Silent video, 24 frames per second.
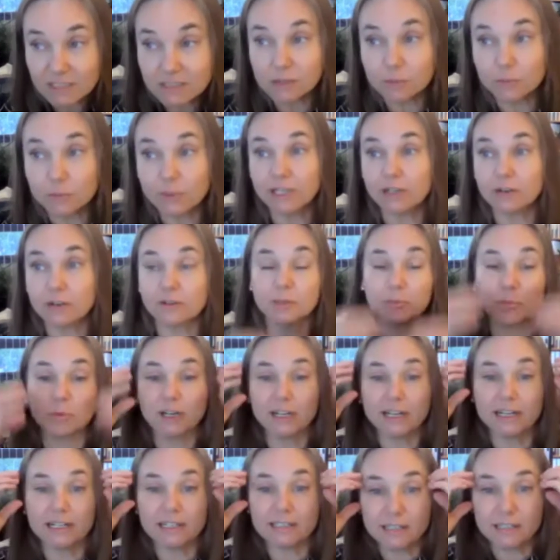So we know the
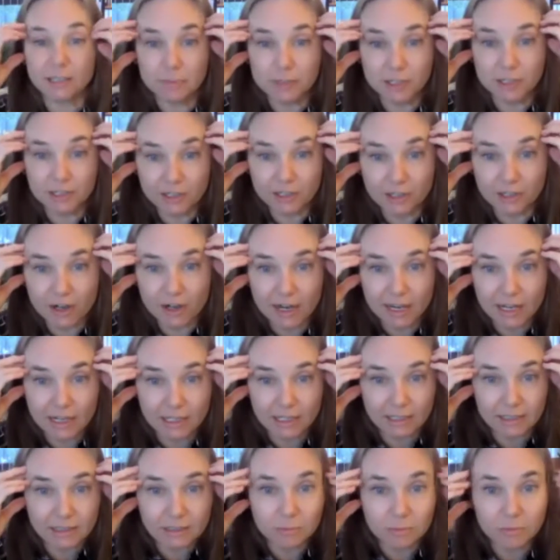brain is up here in our
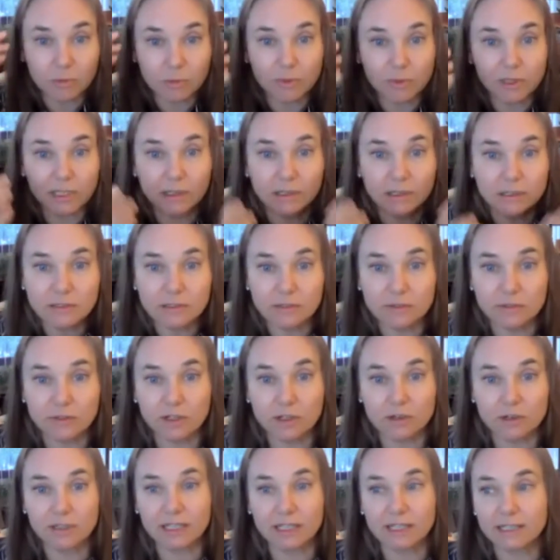head, but we also
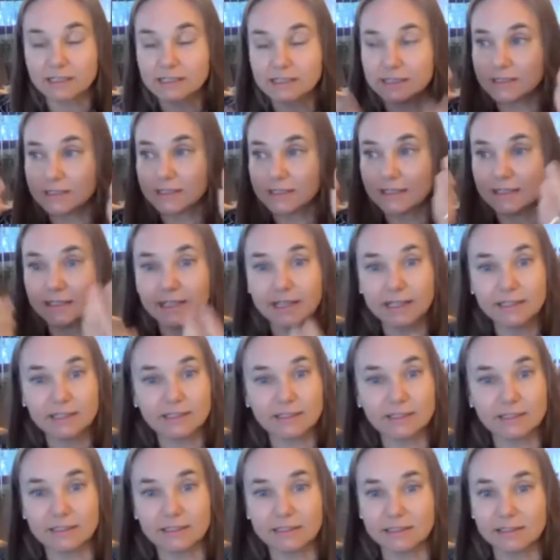know that it's
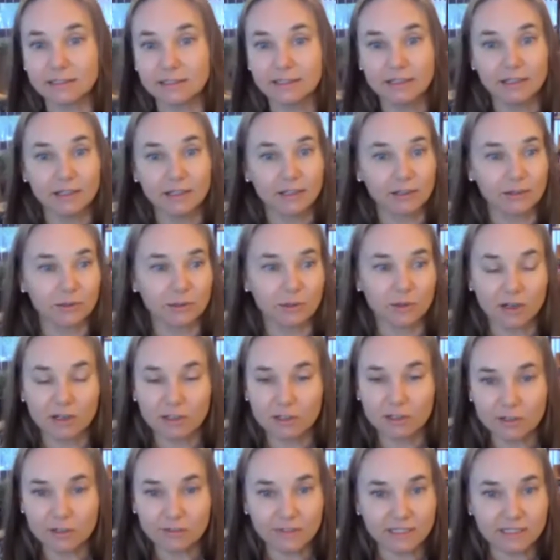connected through our
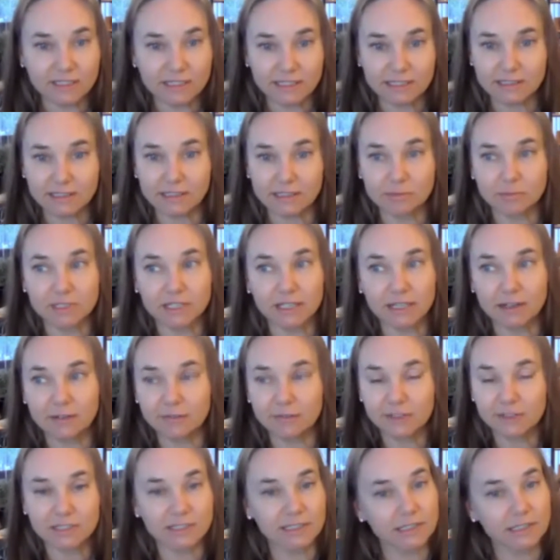nervous system to
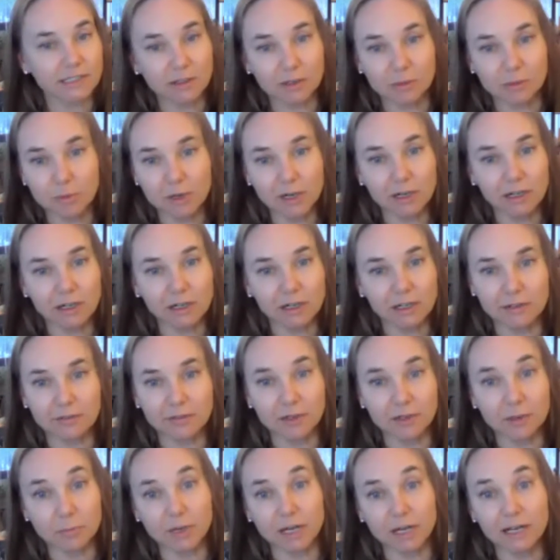every single part of
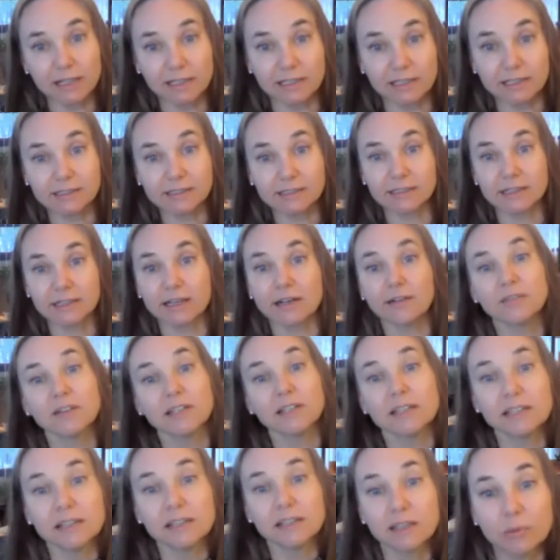our bodies and
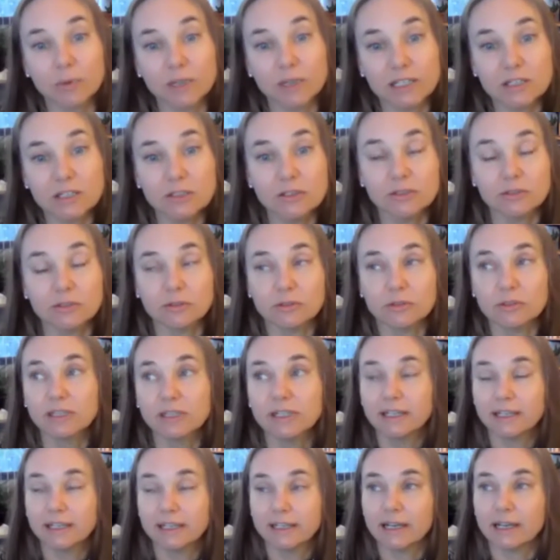everything that we do.
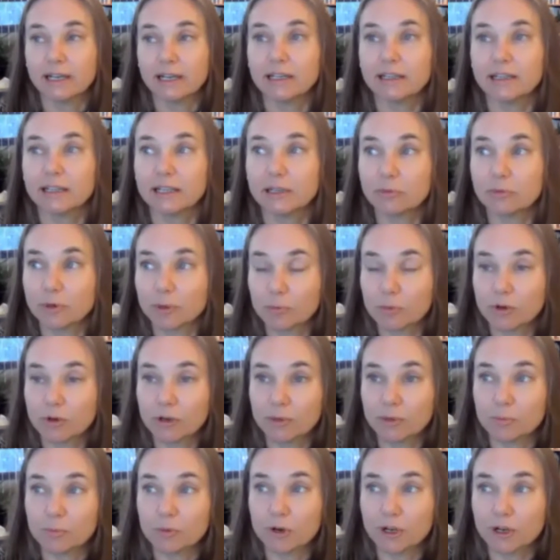And I think we're more
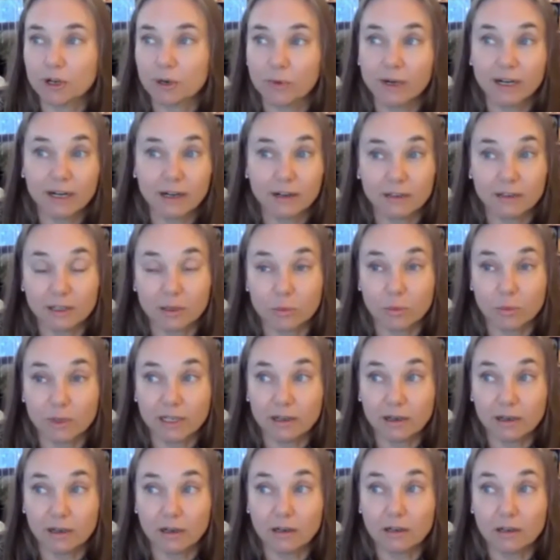and more aware that we
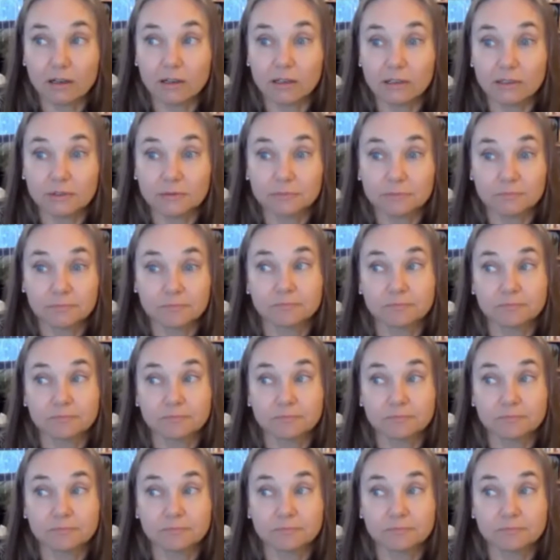all